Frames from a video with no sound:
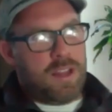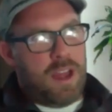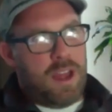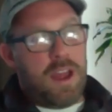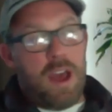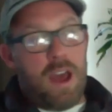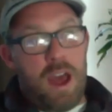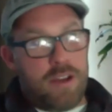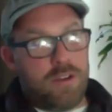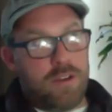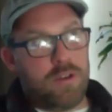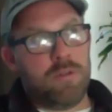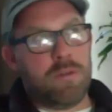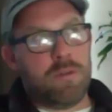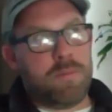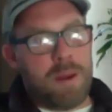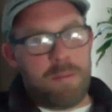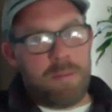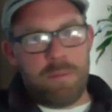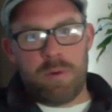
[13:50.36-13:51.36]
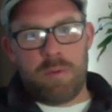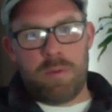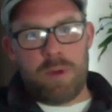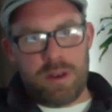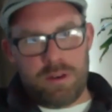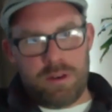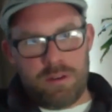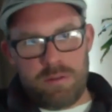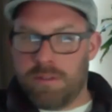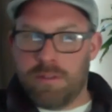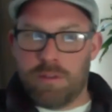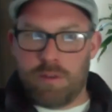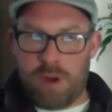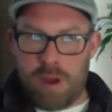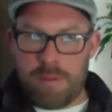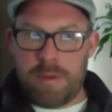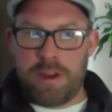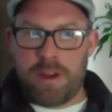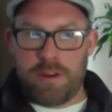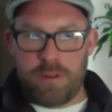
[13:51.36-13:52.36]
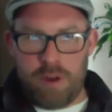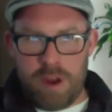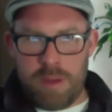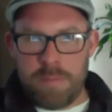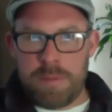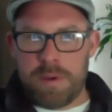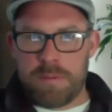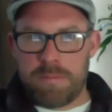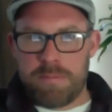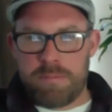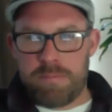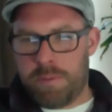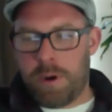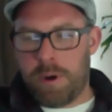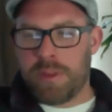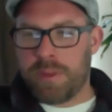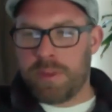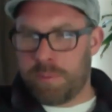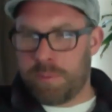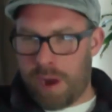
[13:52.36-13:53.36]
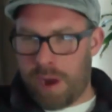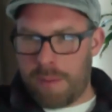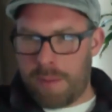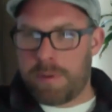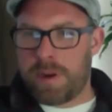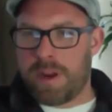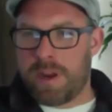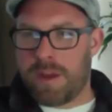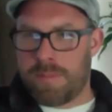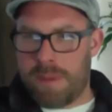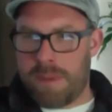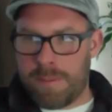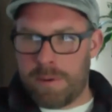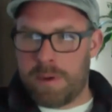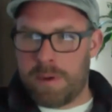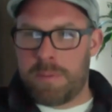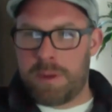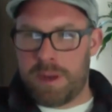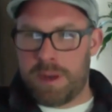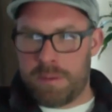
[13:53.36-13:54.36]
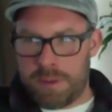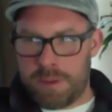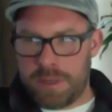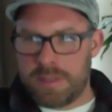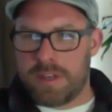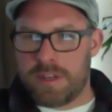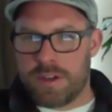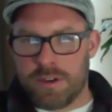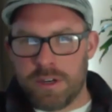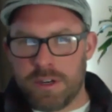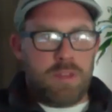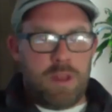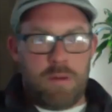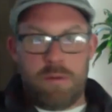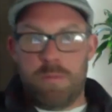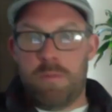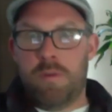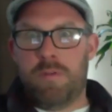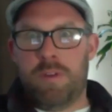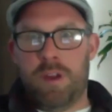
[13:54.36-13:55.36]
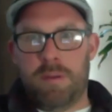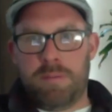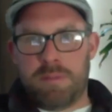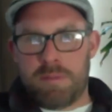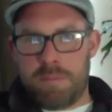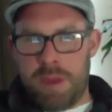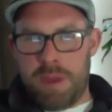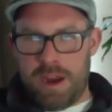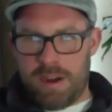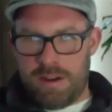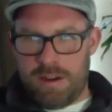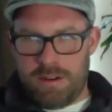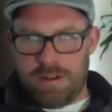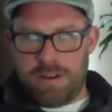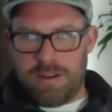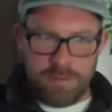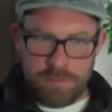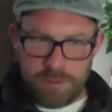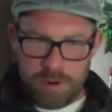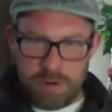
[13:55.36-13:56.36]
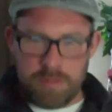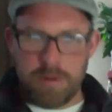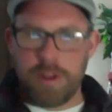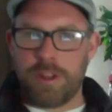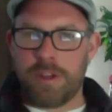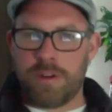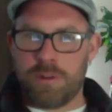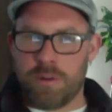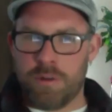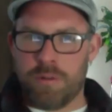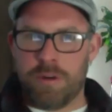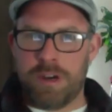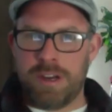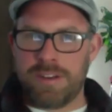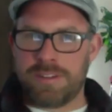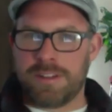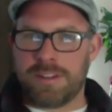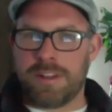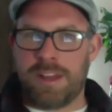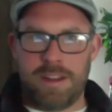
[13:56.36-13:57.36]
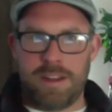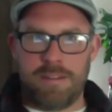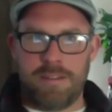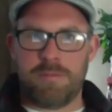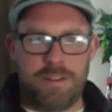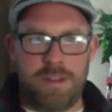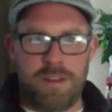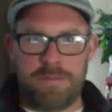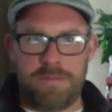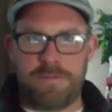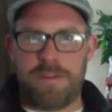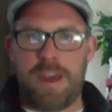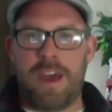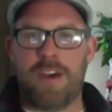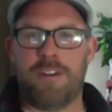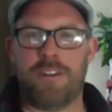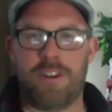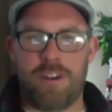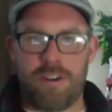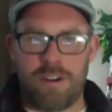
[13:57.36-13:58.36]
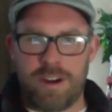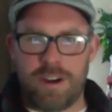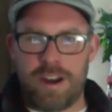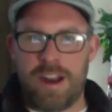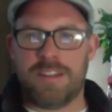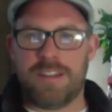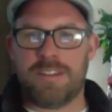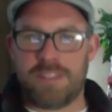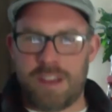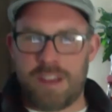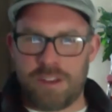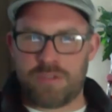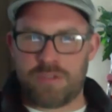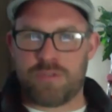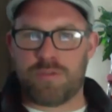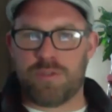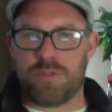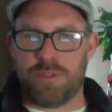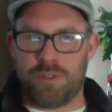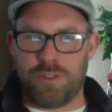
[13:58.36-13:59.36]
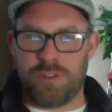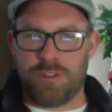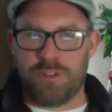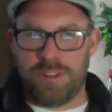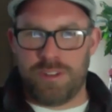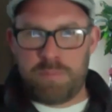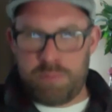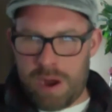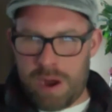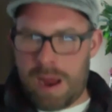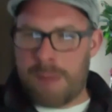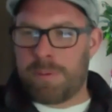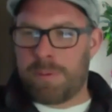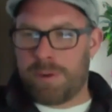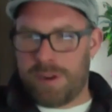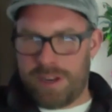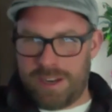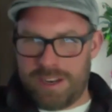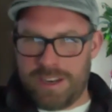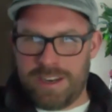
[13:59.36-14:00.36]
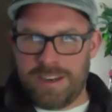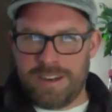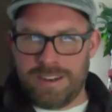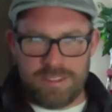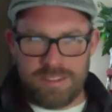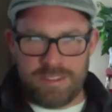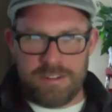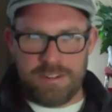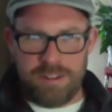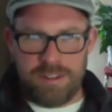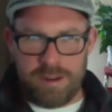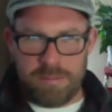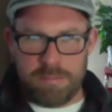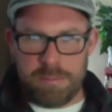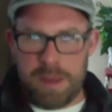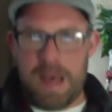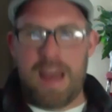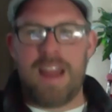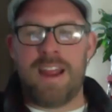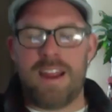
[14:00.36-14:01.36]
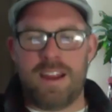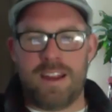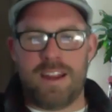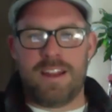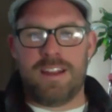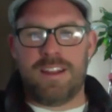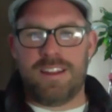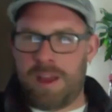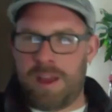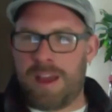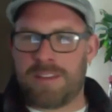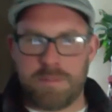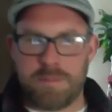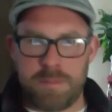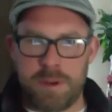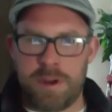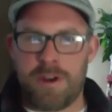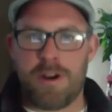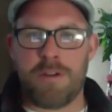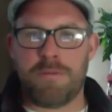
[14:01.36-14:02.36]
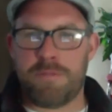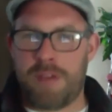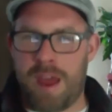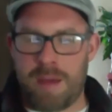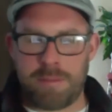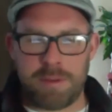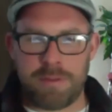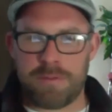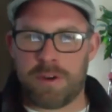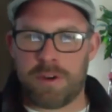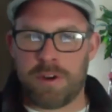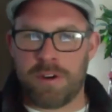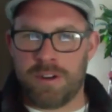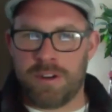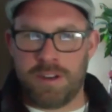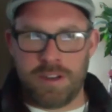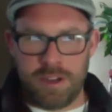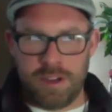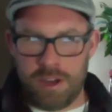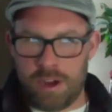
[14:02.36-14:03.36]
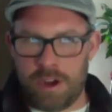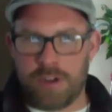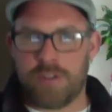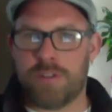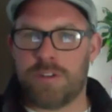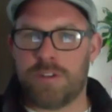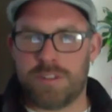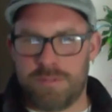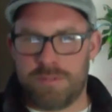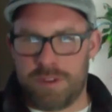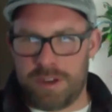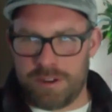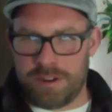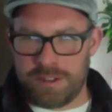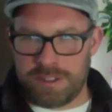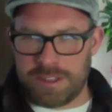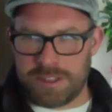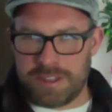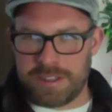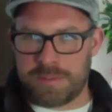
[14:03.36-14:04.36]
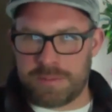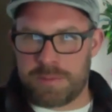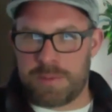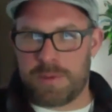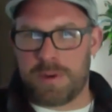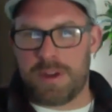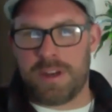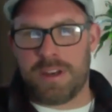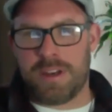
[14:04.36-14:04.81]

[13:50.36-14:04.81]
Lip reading: I do remember when Grandma and Grandpa bought the property. I remember it being a big deal. They were moving up to Maine for a really cool reason. Like, they found our ancestral property. They're like buying it. Hasn't been in our family for hundreds of years at this point.